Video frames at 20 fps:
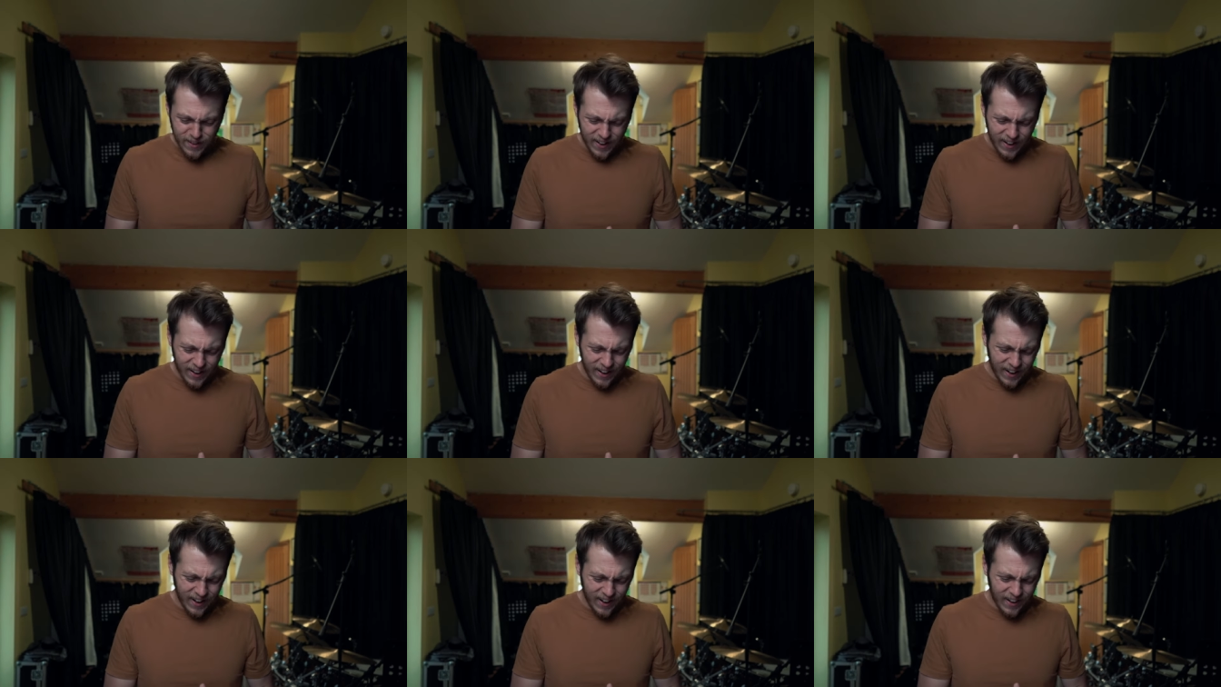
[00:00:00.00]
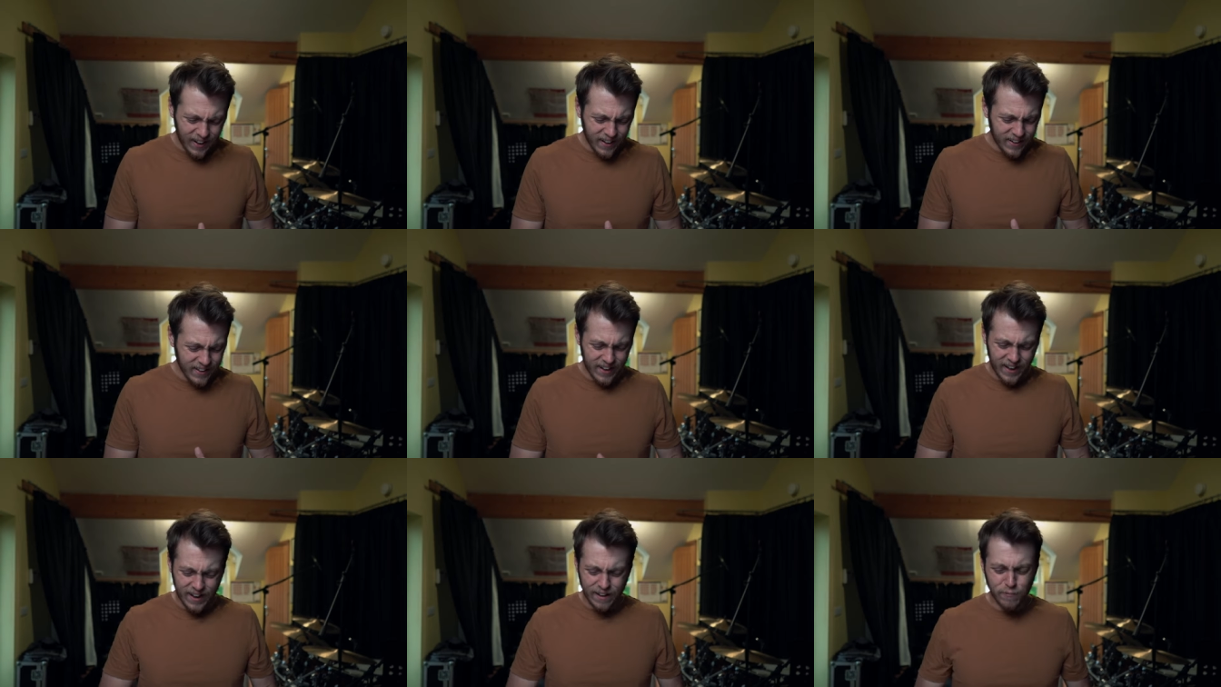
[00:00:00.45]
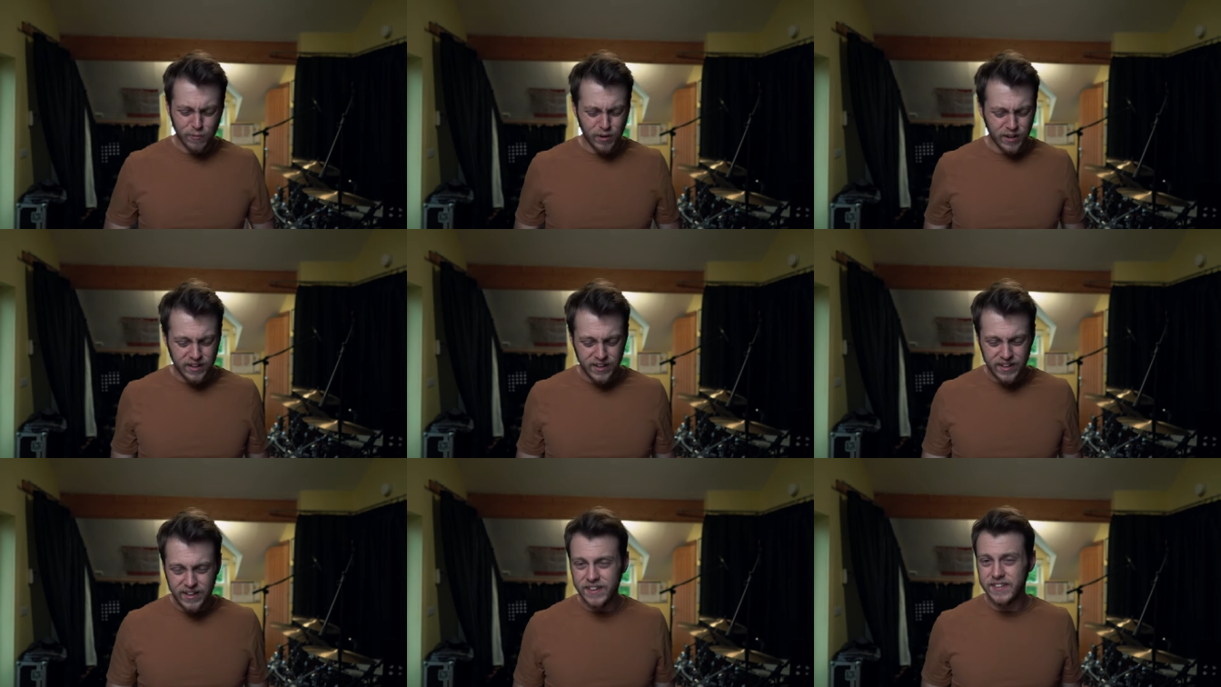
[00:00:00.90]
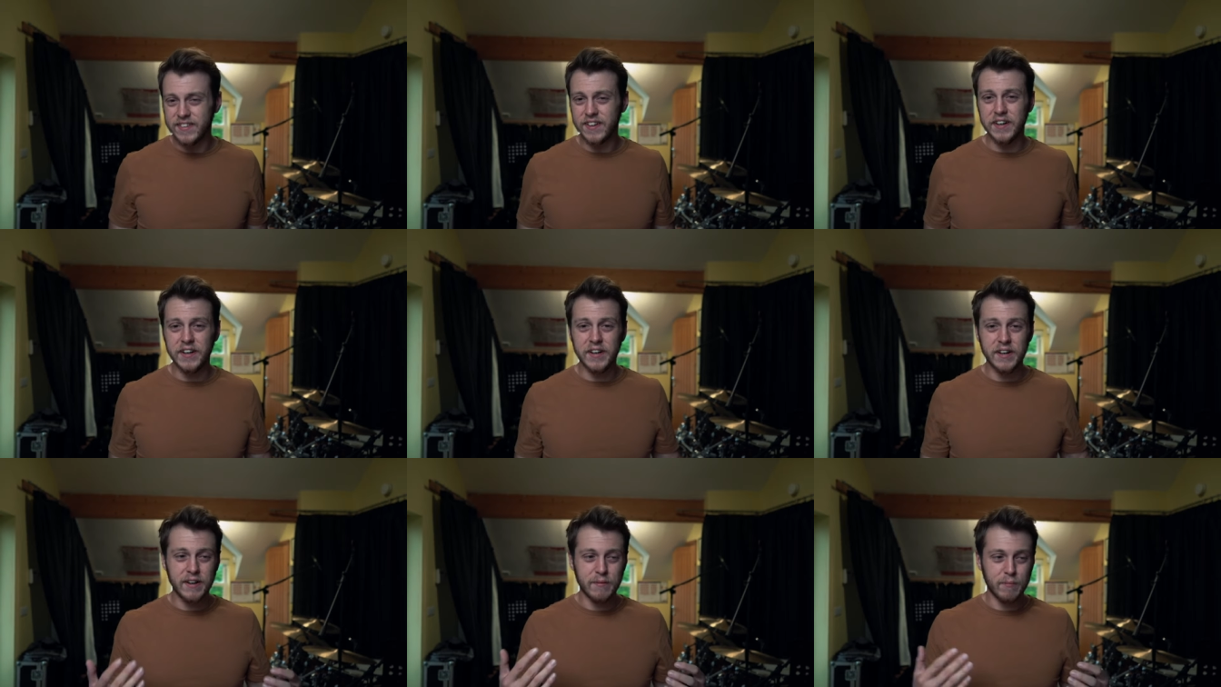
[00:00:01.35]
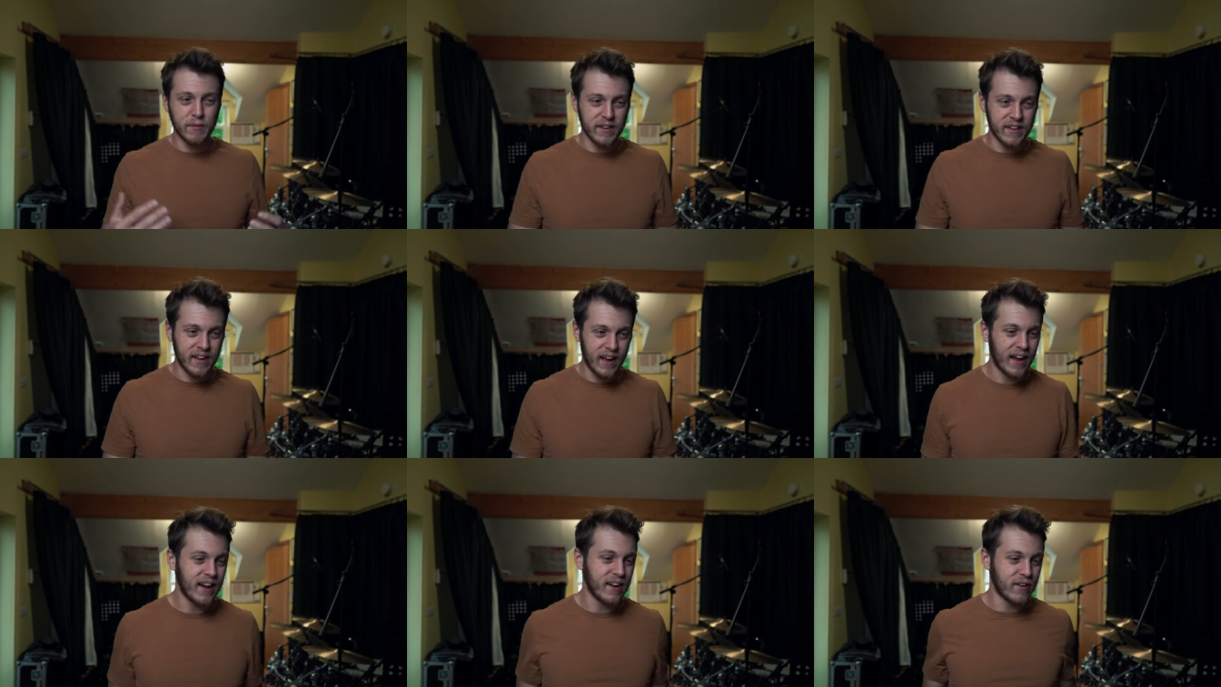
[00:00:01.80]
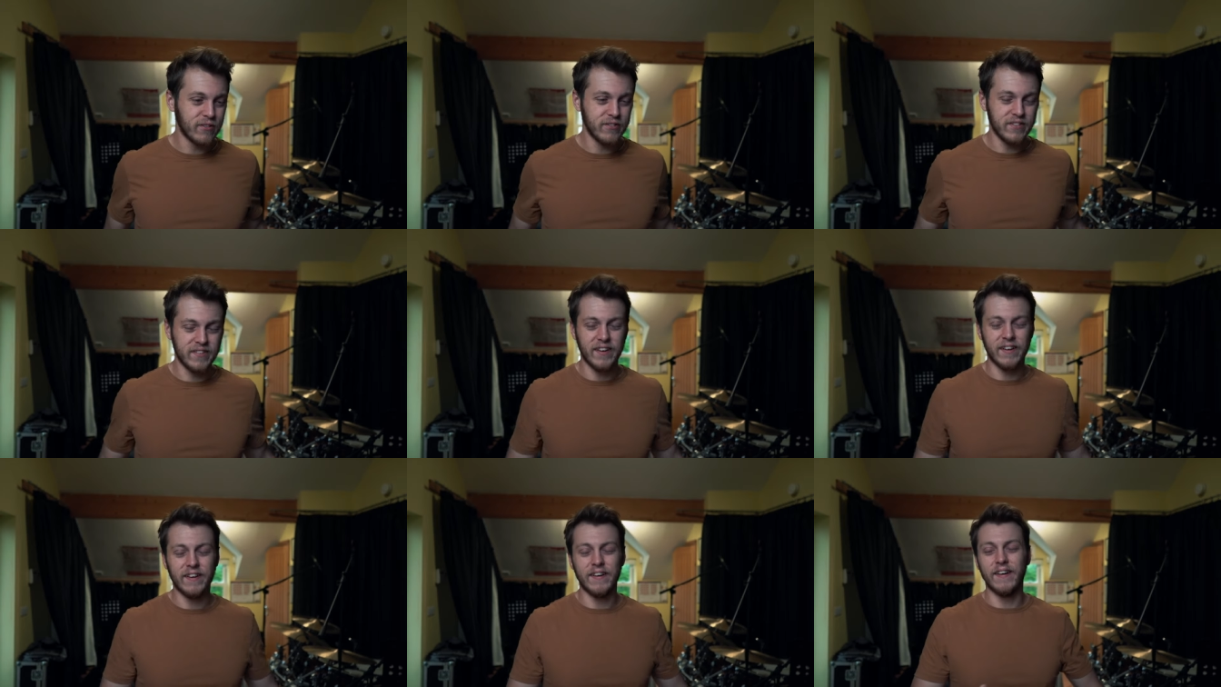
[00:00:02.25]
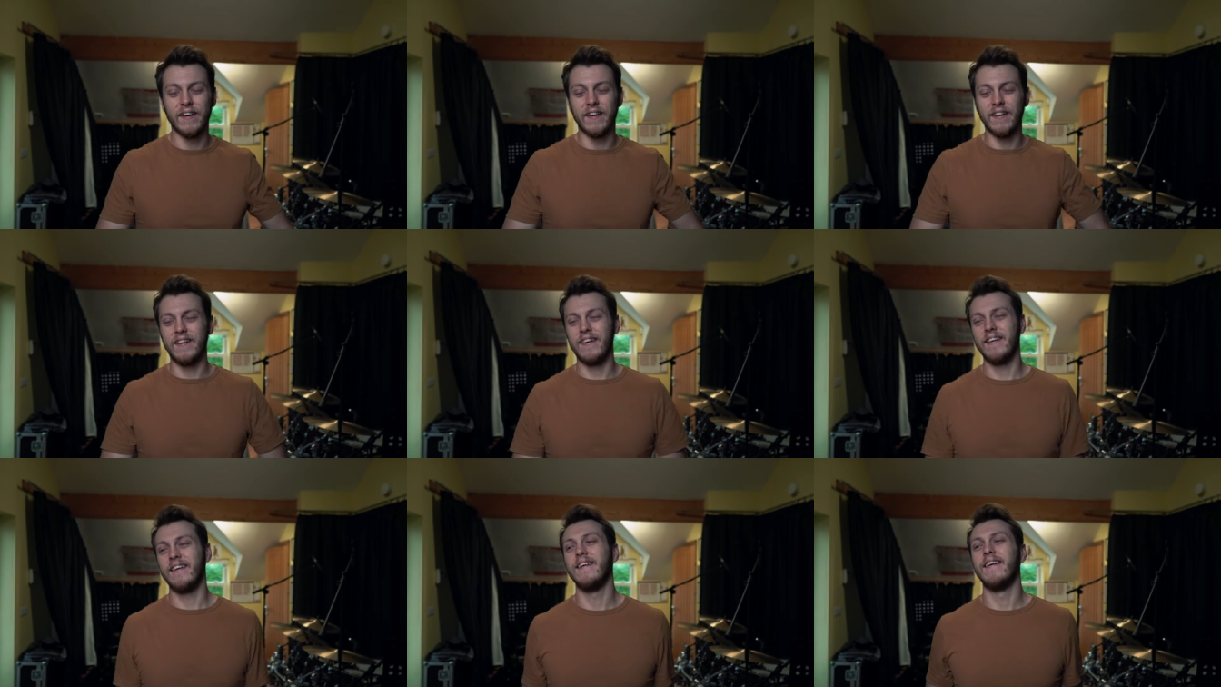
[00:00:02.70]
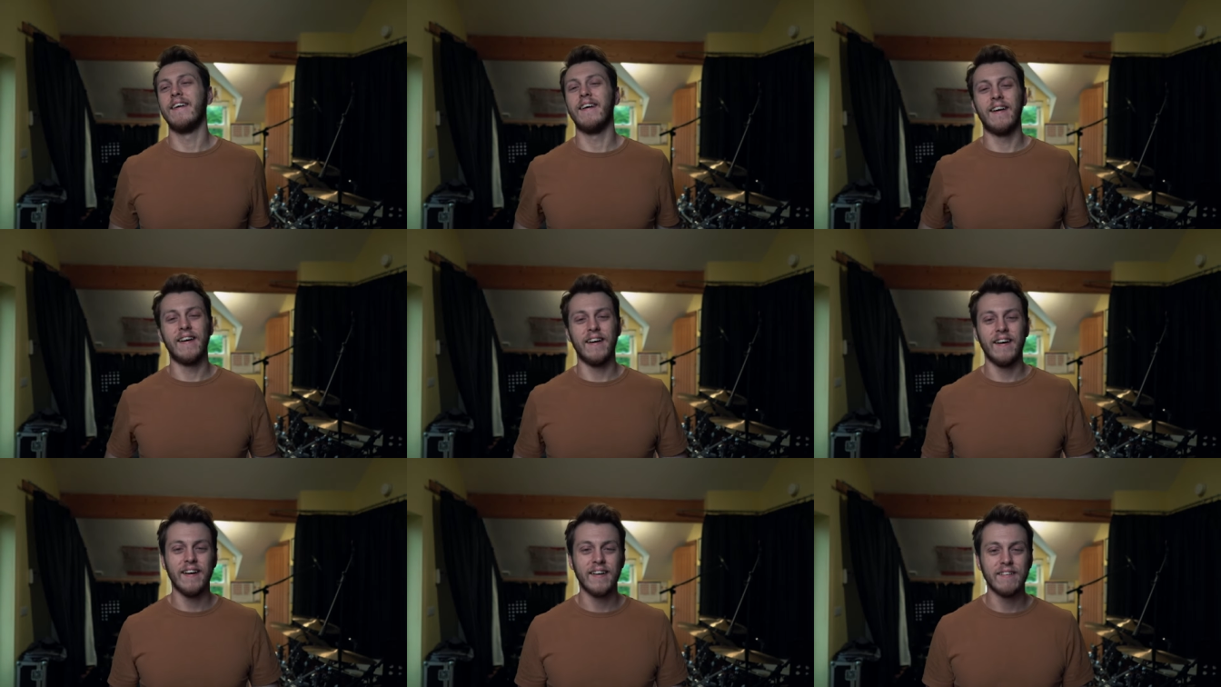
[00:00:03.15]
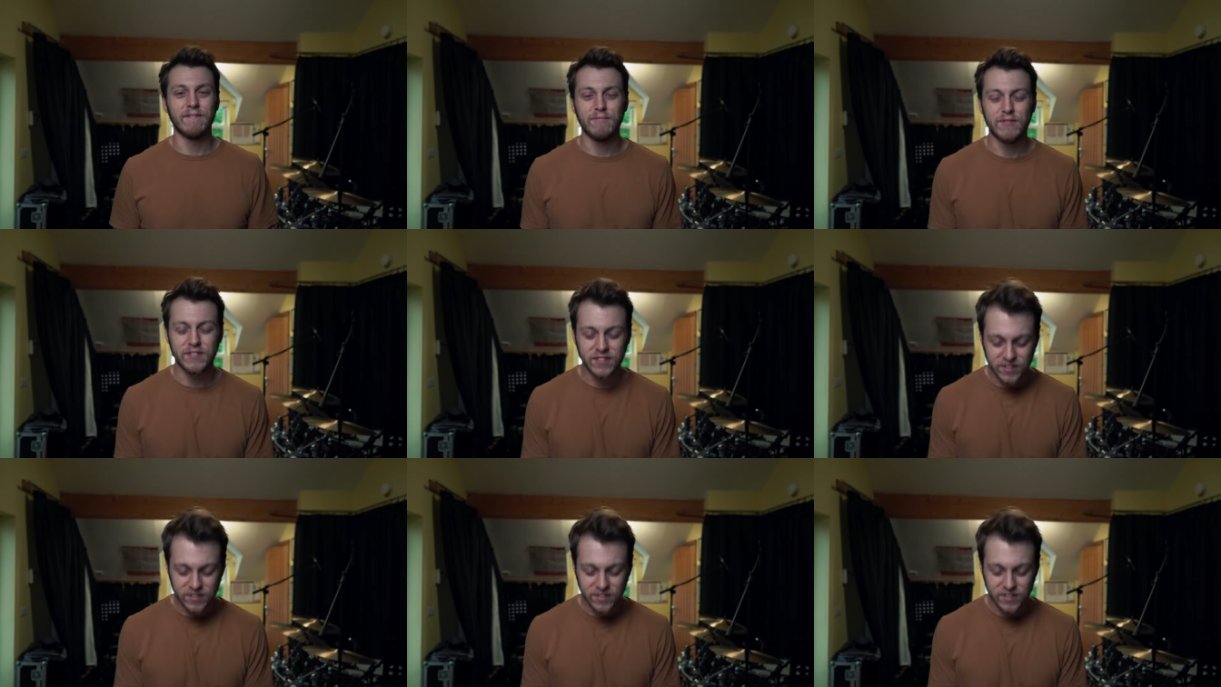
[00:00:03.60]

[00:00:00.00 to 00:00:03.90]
Uh, yeah, my knees hurt, my ankles hurt. I'm